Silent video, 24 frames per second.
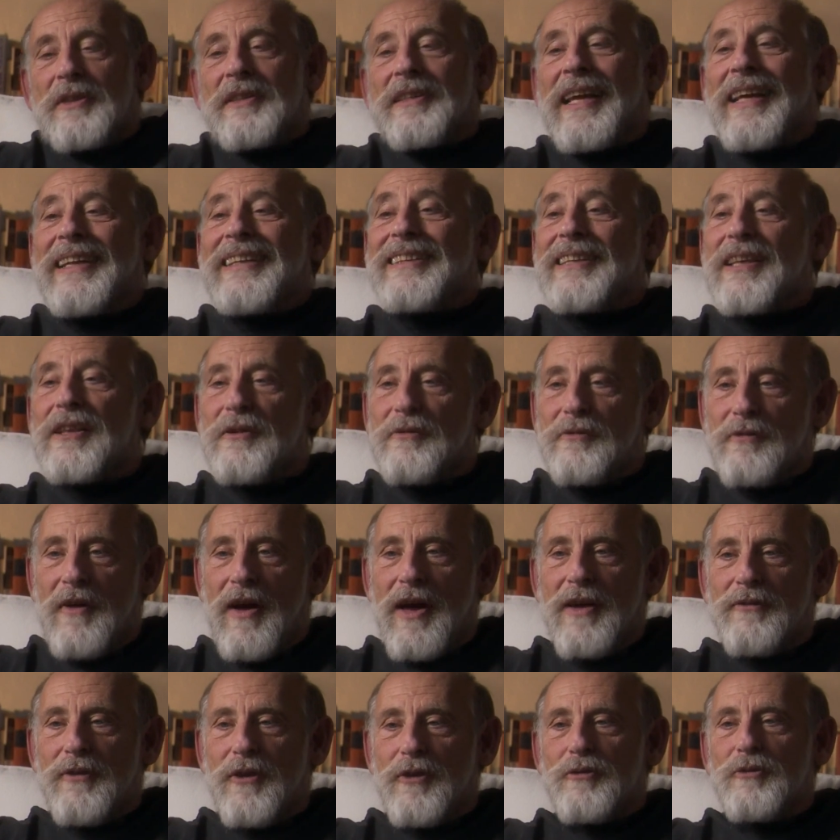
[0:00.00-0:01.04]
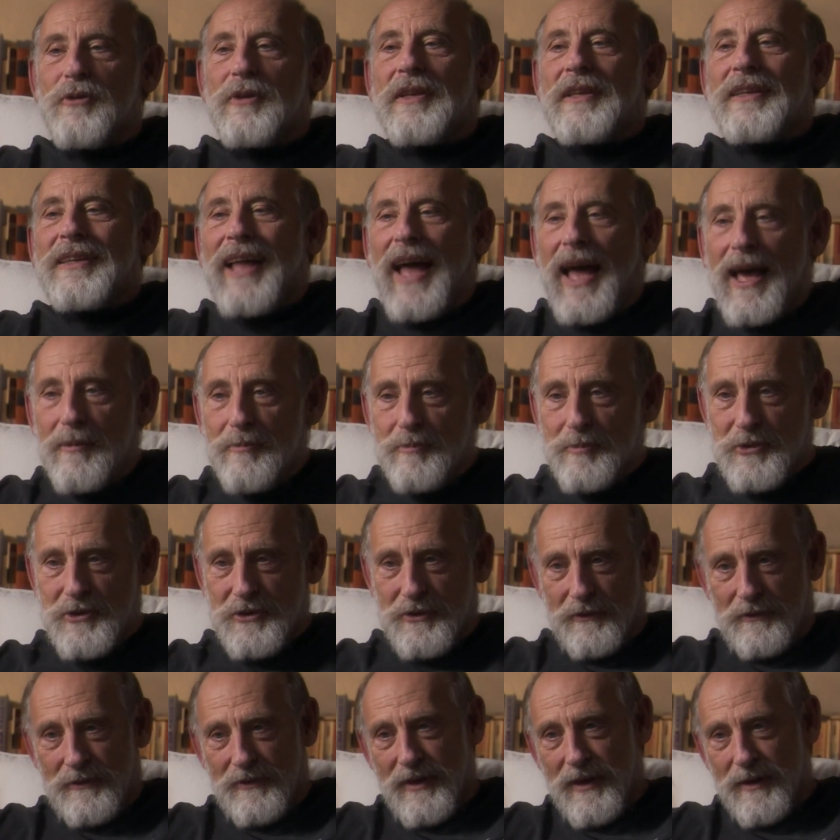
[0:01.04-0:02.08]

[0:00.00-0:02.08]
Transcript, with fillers: but 10 to the 500 types